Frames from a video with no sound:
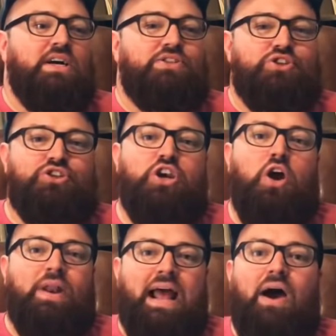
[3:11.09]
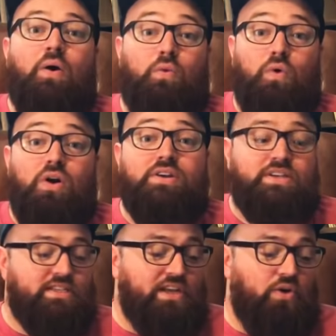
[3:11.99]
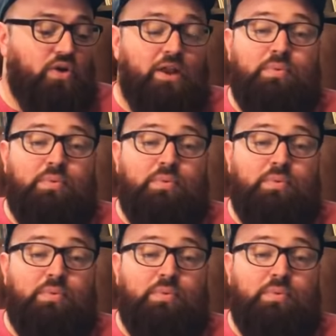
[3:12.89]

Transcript: just showing how it worked, because I know a lot of